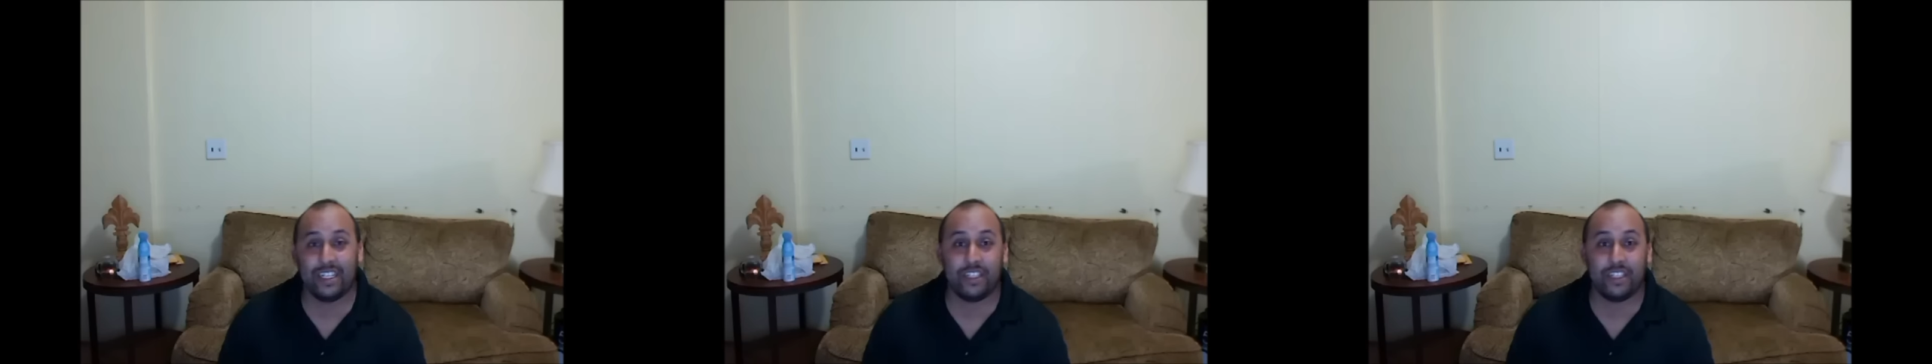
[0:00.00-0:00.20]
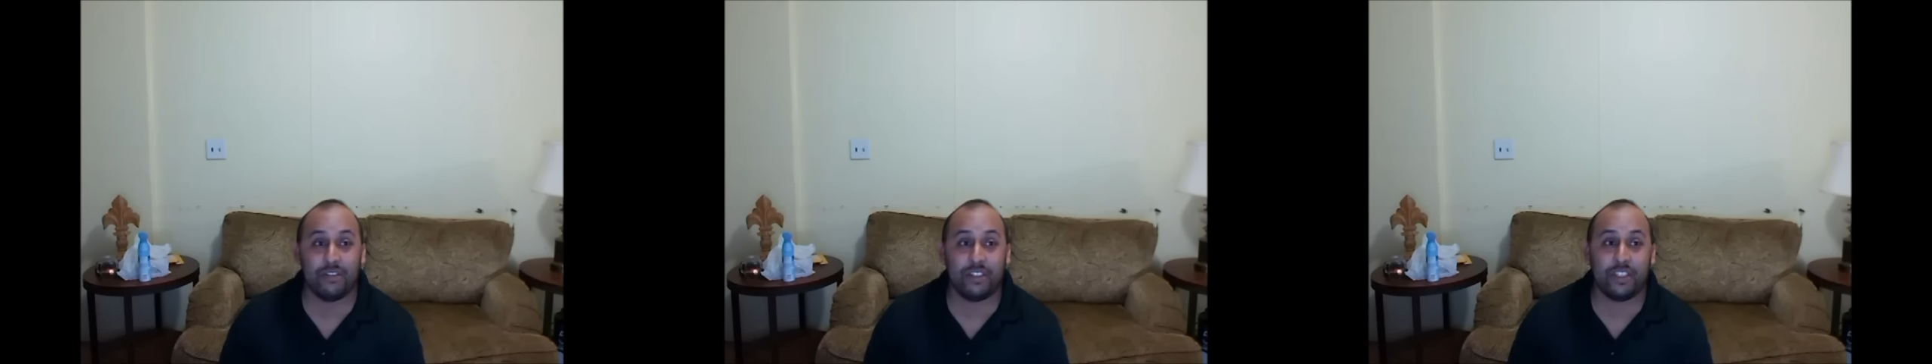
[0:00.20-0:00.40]

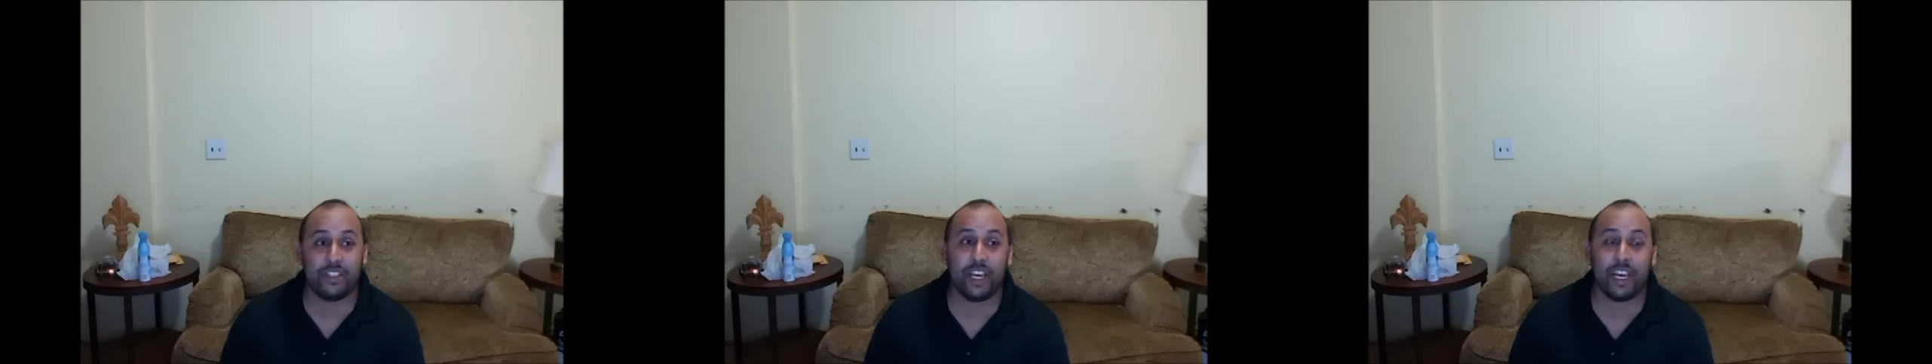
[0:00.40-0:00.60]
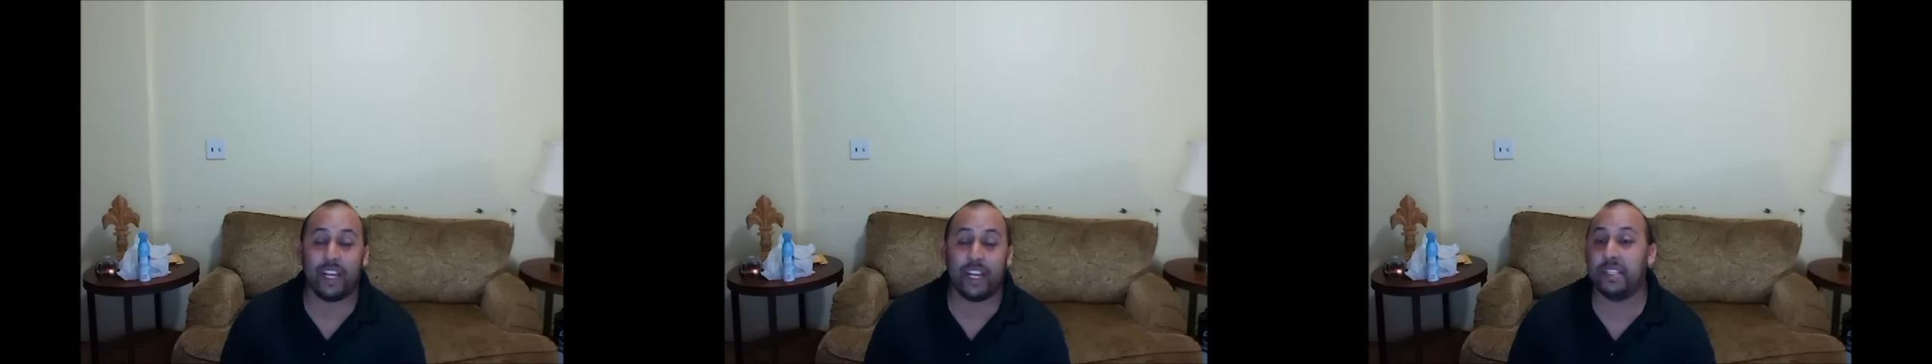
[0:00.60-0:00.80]
It was
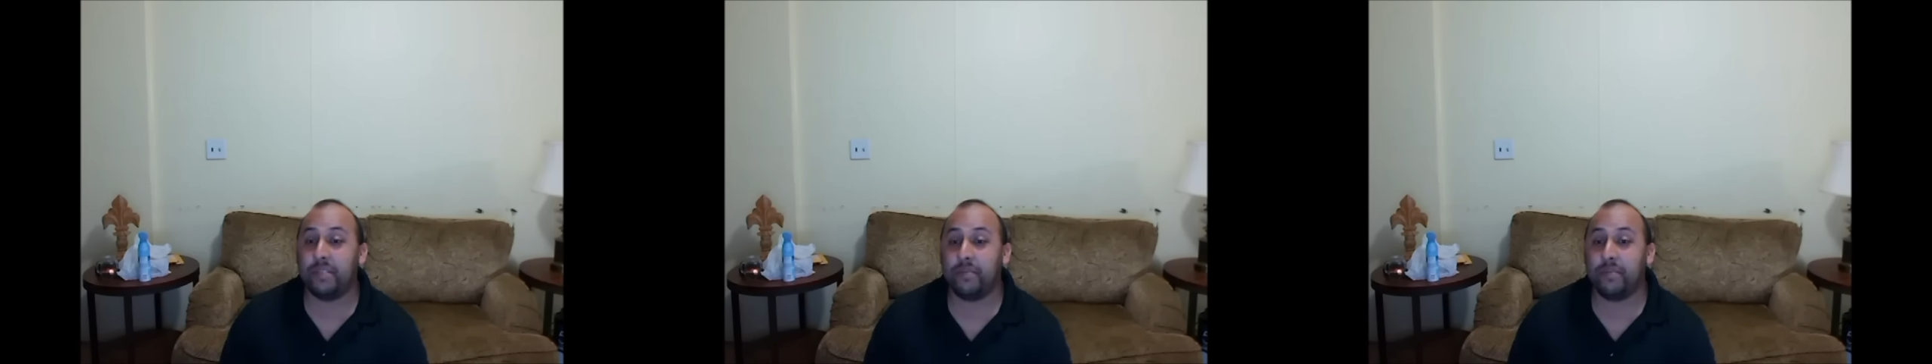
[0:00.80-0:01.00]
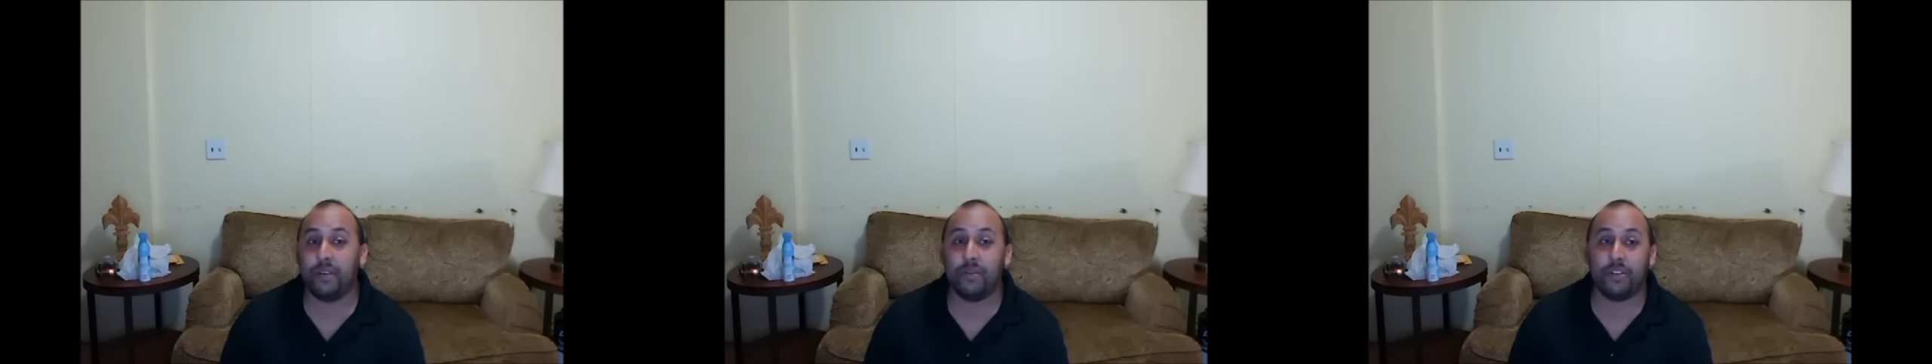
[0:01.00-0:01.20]
sick and his
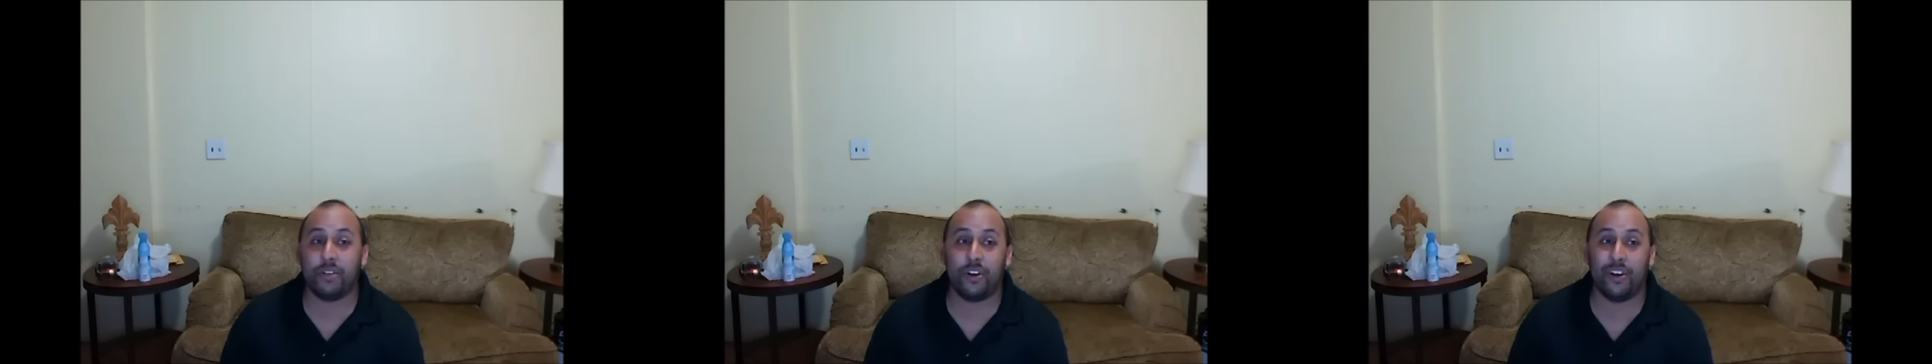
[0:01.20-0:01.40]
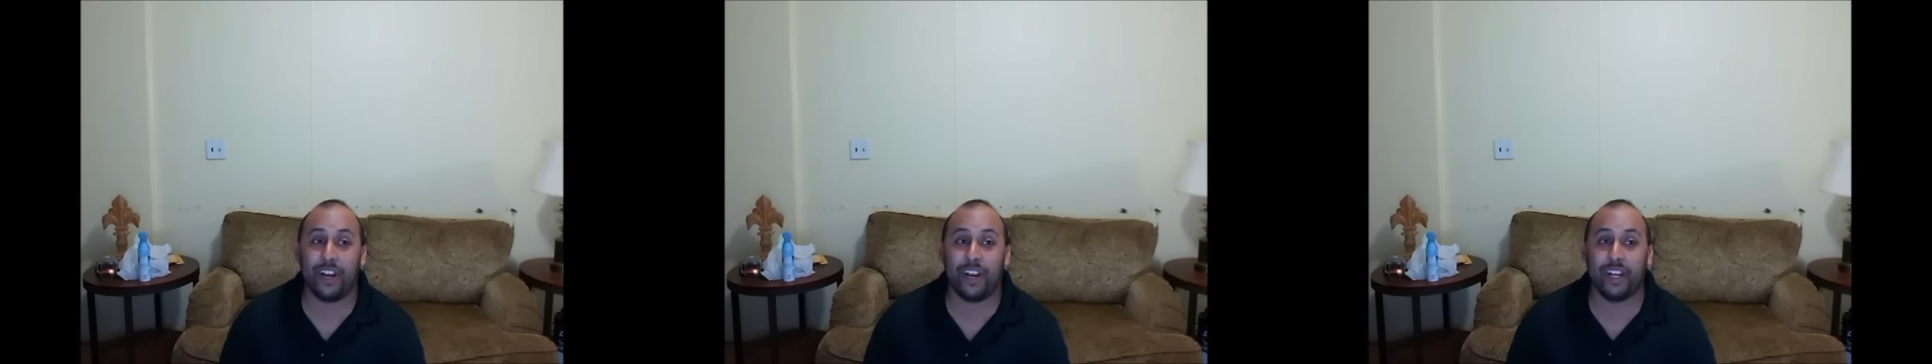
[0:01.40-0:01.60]
spleen was
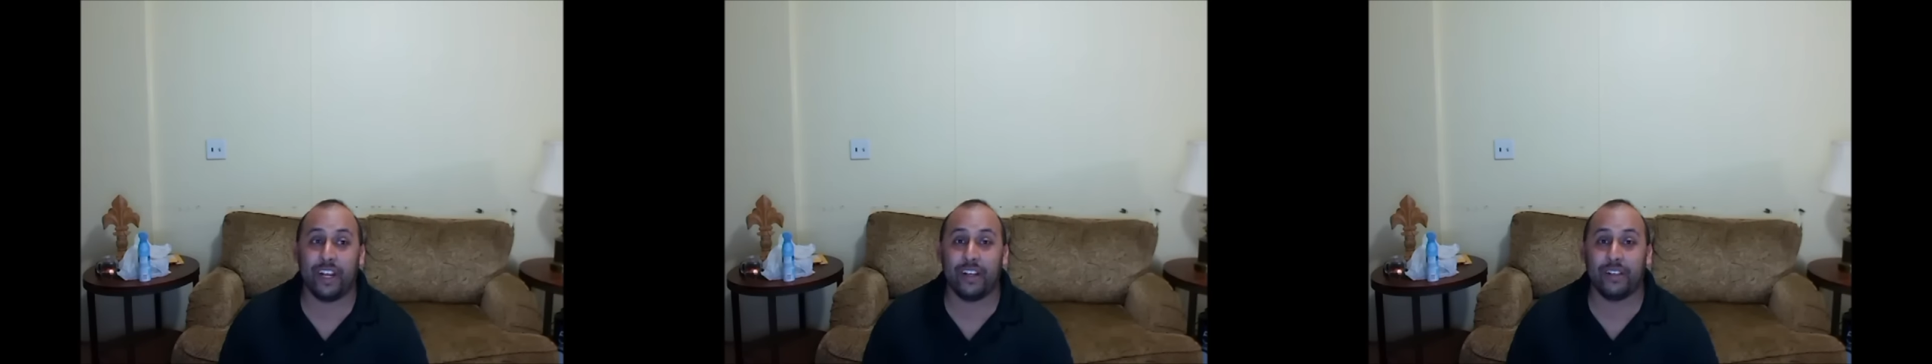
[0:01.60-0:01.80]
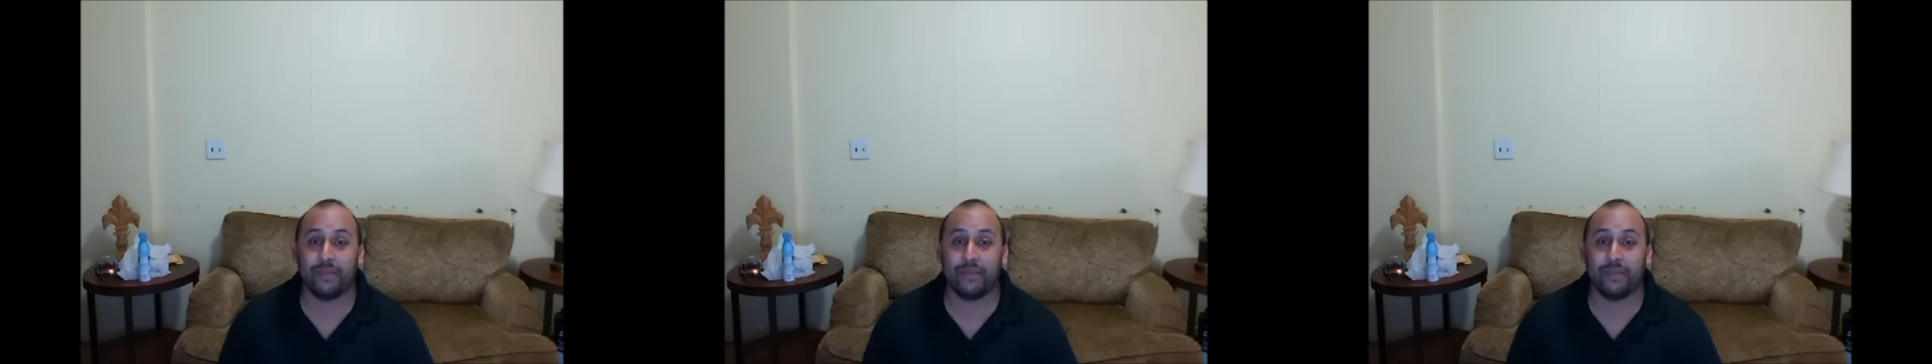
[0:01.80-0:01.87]
hurting,